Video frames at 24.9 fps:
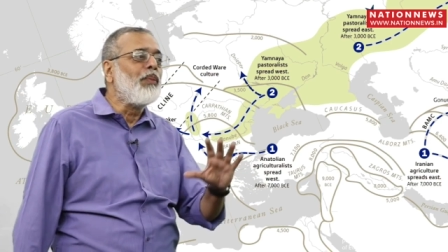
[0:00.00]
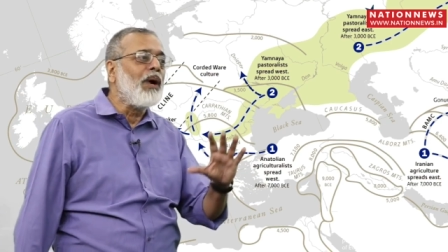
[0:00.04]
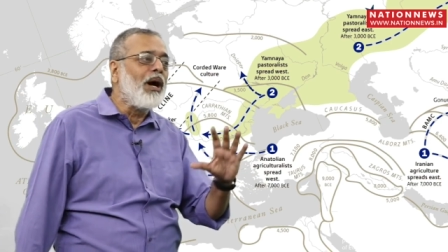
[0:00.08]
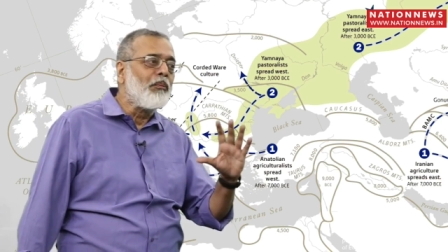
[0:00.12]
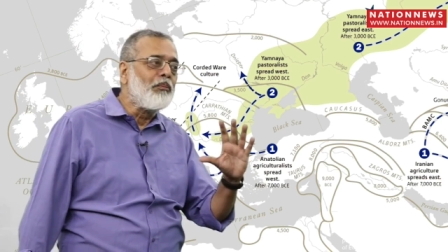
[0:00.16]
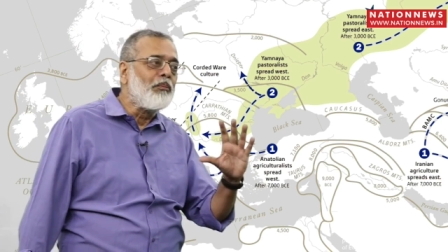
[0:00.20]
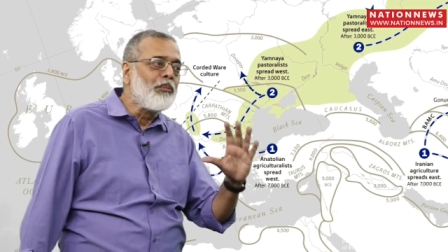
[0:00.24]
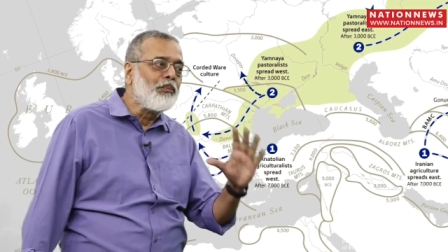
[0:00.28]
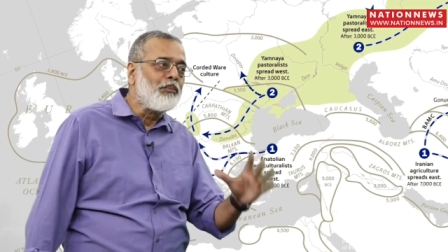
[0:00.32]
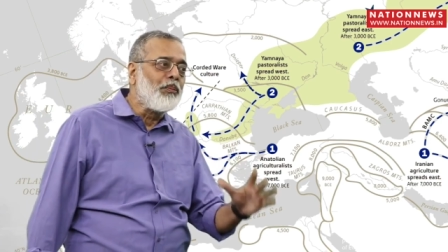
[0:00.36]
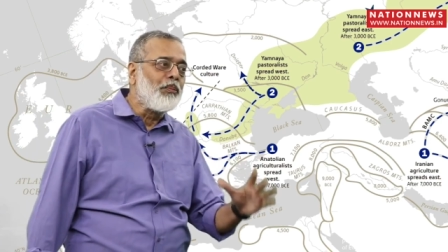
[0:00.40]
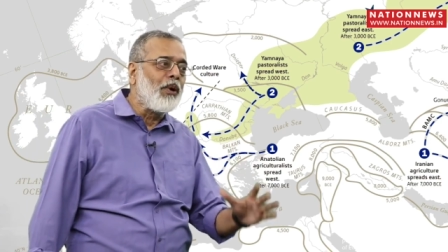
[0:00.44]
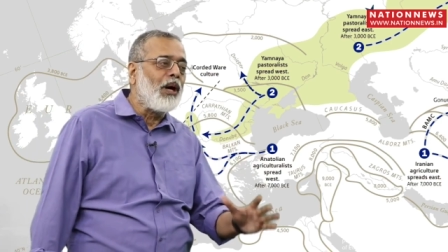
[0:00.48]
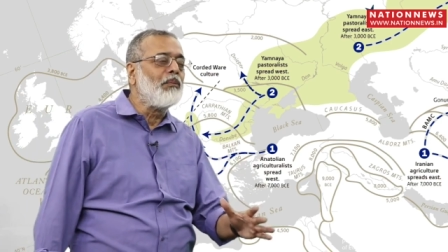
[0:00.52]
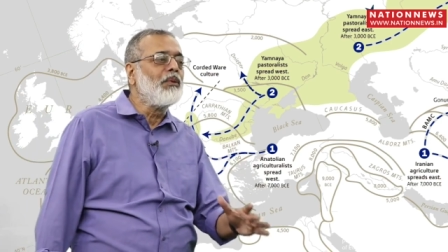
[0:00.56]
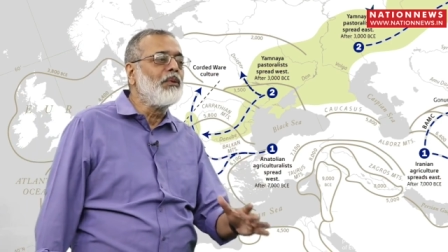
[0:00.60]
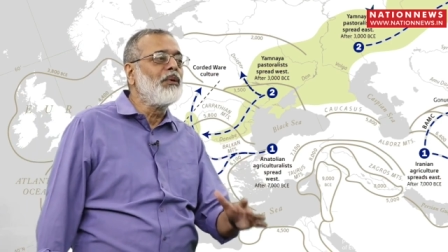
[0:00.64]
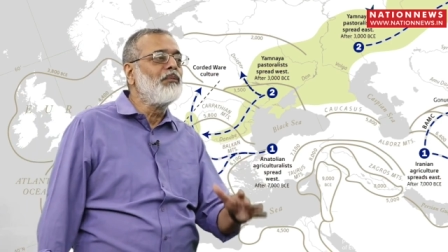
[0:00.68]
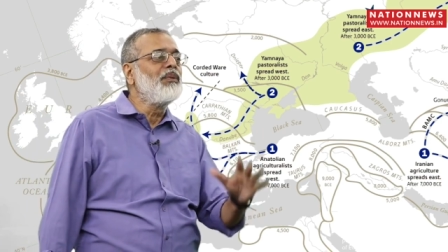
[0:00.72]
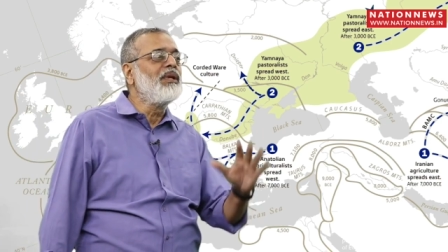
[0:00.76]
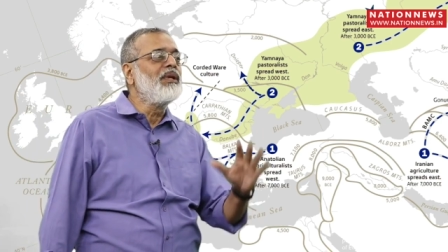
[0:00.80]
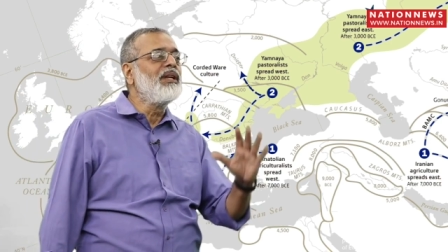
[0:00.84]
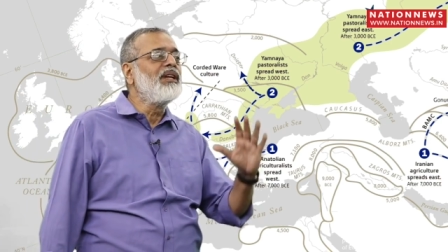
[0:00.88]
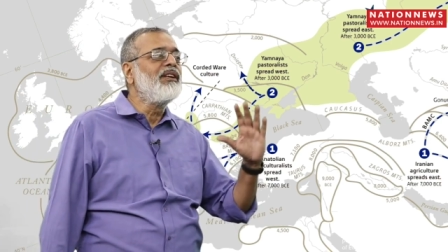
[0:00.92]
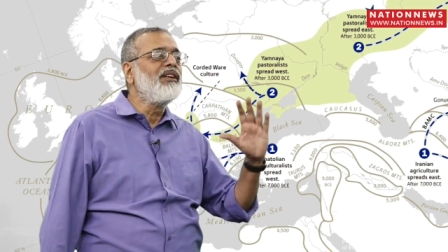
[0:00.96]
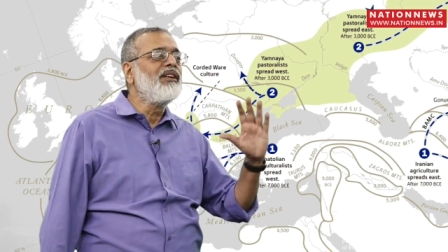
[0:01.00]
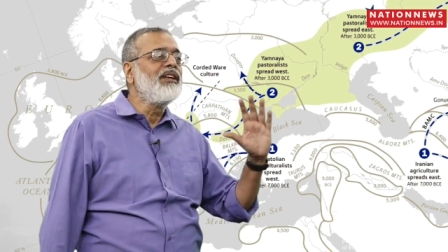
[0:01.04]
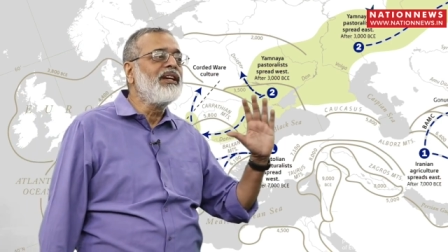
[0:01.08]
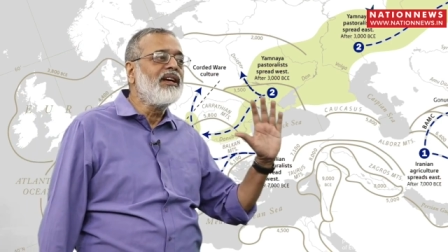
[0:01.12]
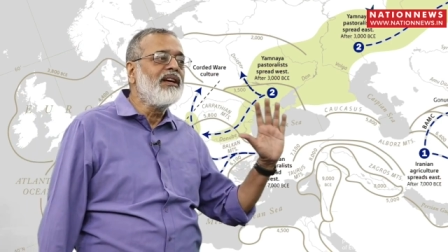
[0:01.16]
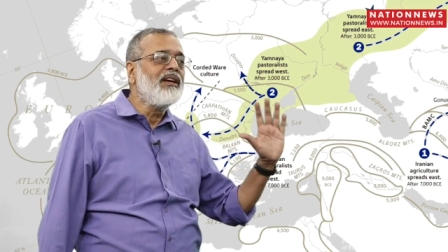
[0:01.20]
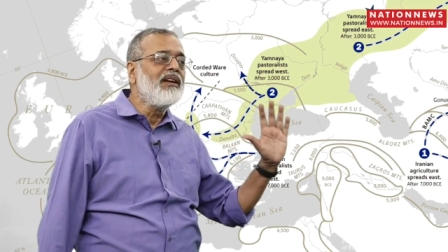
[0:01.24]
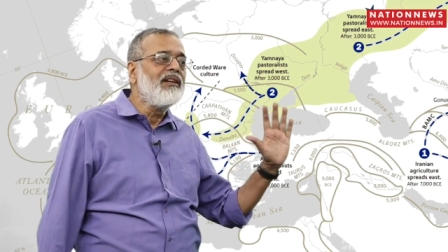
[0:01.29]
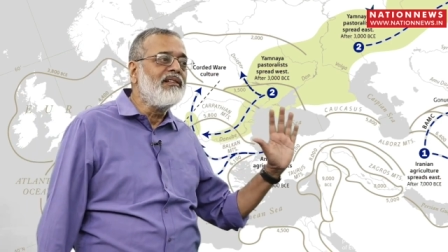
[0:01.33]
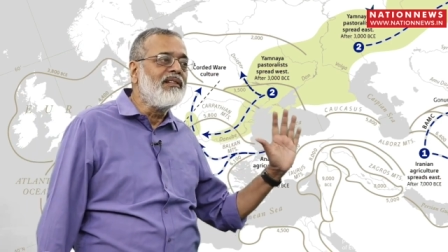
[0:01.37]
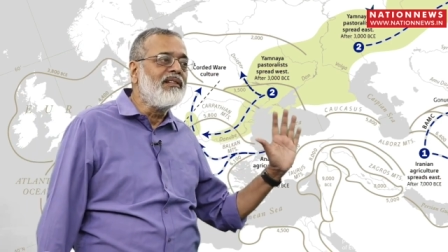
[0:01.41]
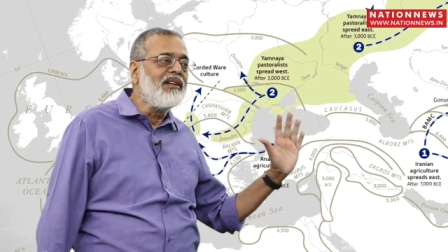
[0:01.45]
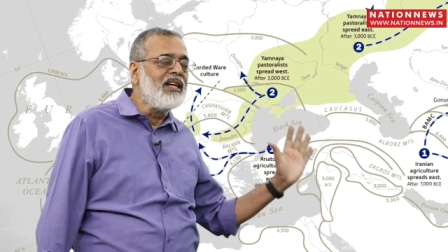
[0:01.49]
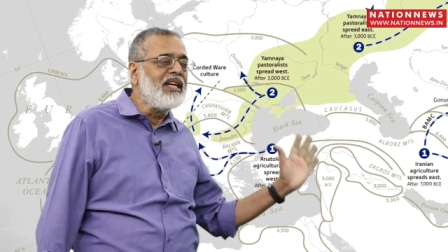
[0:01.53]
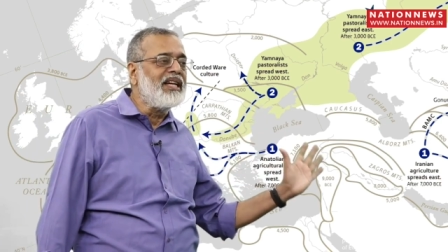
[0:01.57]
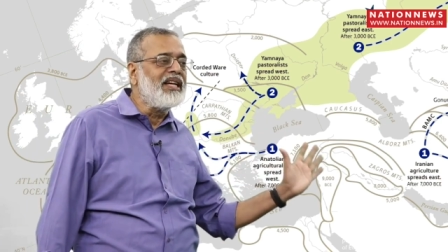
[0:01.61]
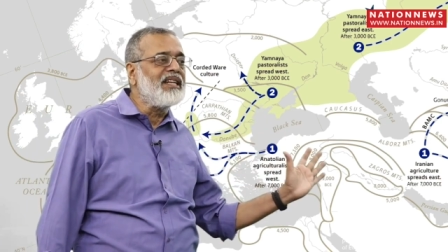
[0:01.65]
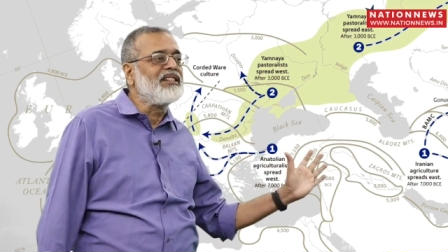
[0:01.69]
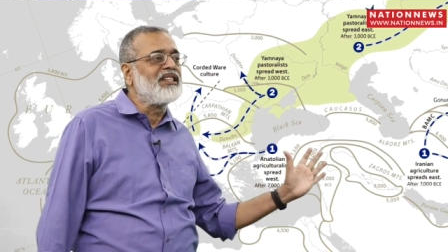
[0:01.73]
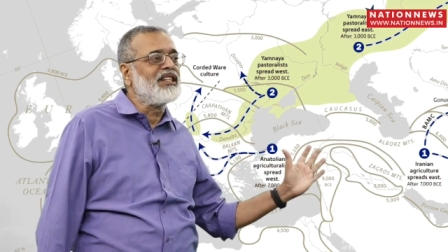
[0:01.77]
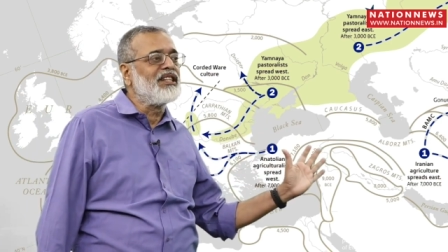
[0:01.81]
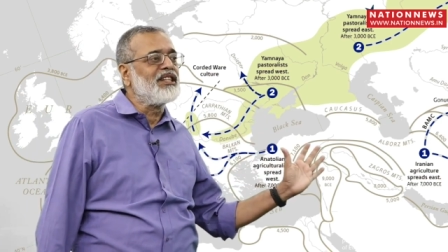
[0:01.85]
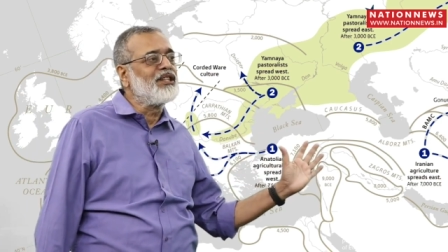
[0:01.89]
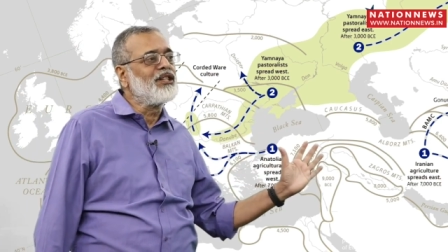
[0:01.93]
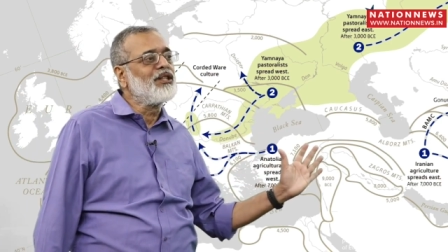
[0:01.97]
are probably re
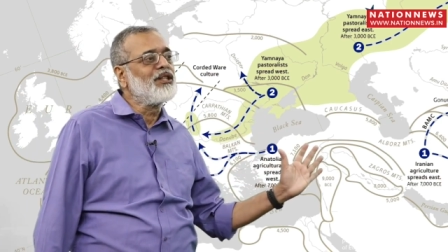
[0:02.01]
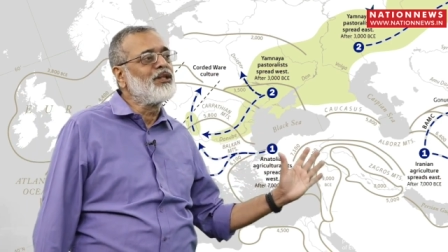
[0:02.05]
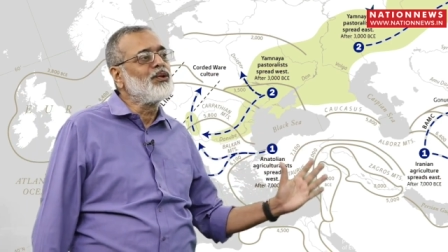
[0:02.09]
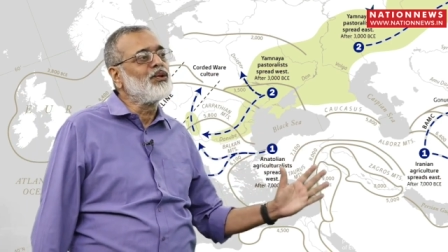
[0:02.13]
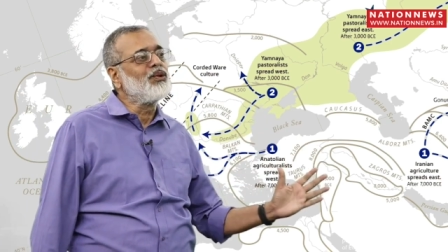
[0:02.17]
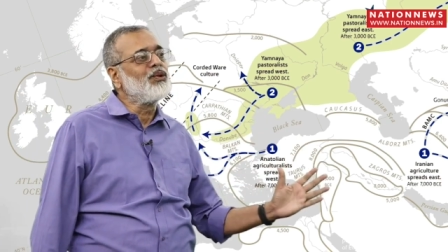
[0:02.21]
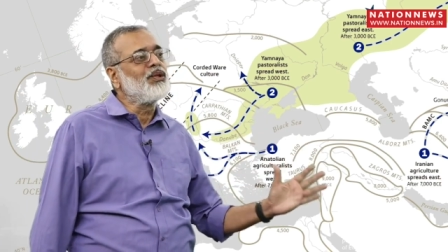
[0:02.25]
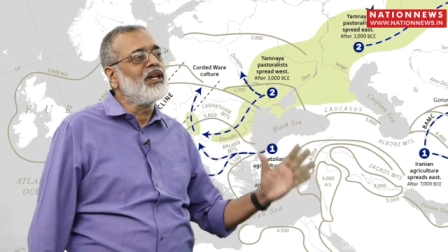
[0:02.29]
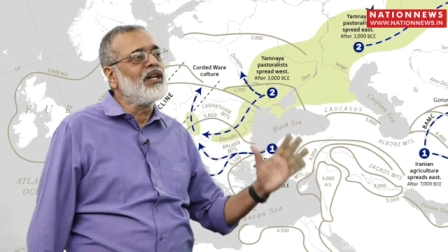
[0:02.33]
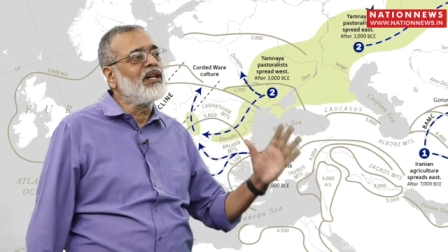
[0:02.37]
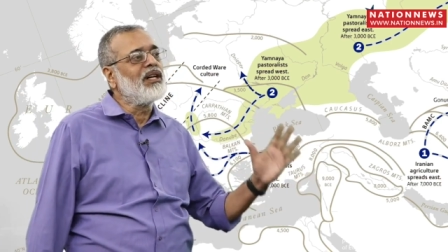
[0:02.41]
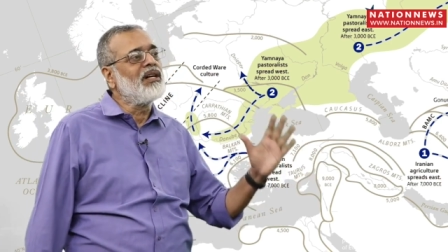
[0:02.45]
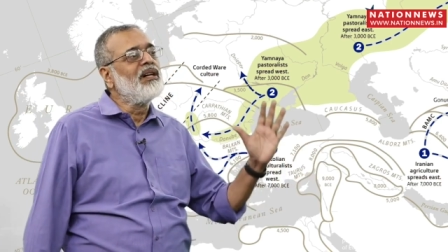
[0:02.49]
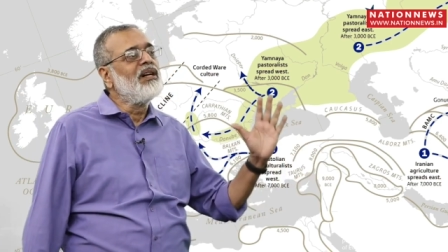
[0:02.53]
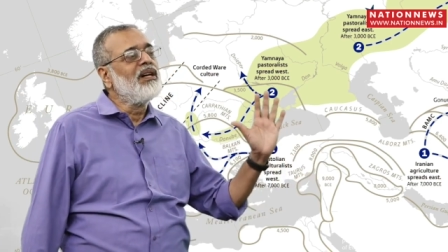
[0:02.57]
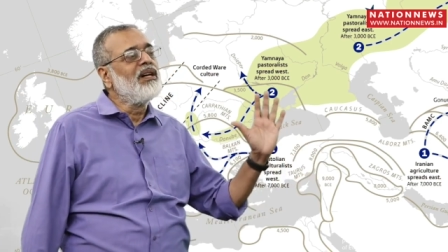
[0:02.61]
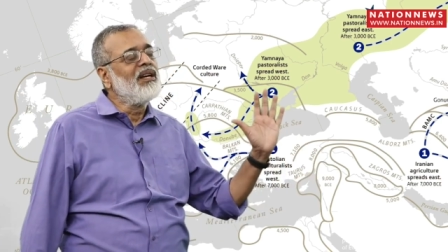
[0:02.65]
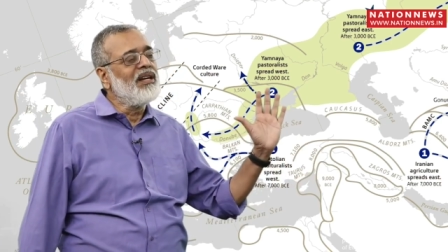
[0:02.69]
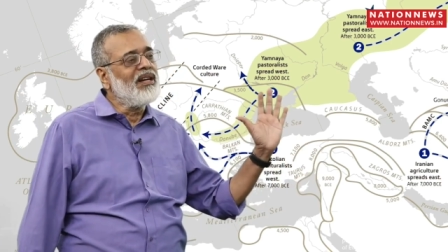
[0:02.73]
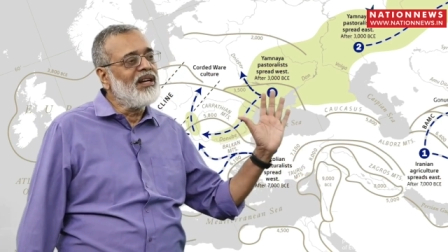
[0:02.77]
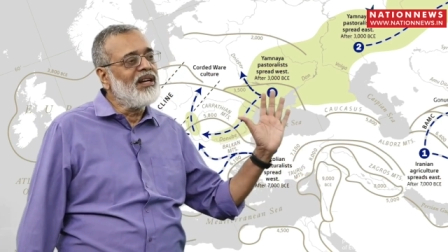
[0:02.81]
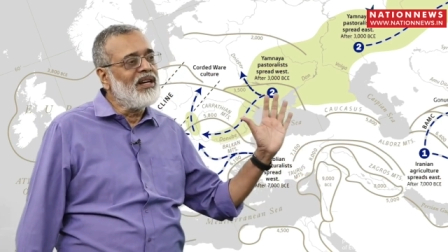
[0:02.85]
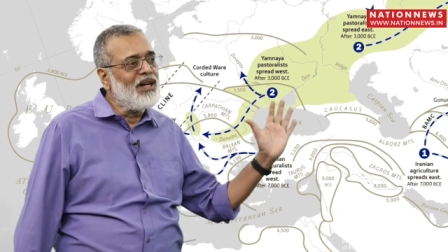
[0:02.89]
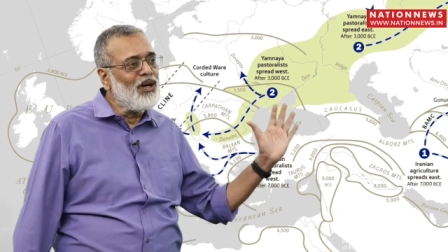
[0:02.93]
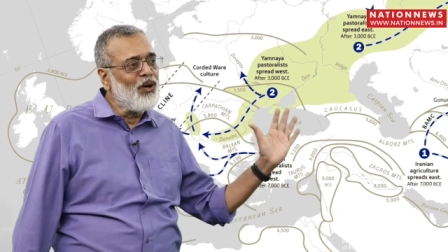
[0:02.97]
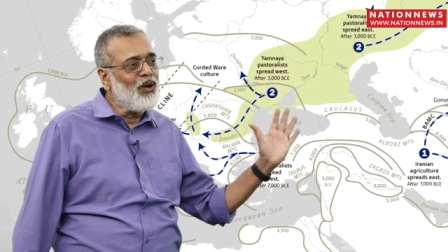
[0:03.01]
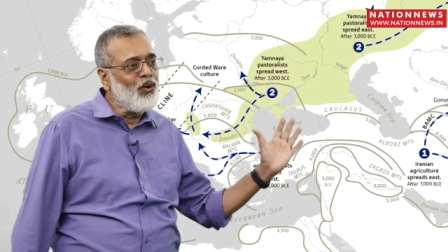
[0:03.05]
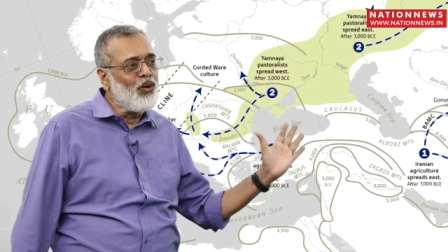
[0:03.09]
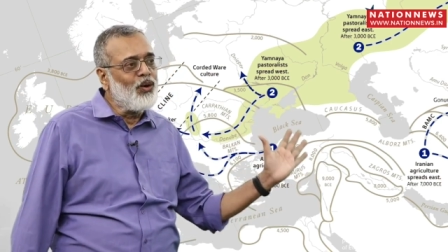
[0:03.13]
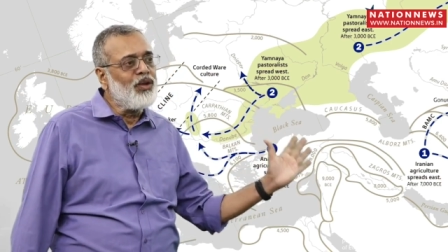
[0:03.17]
related to the uh,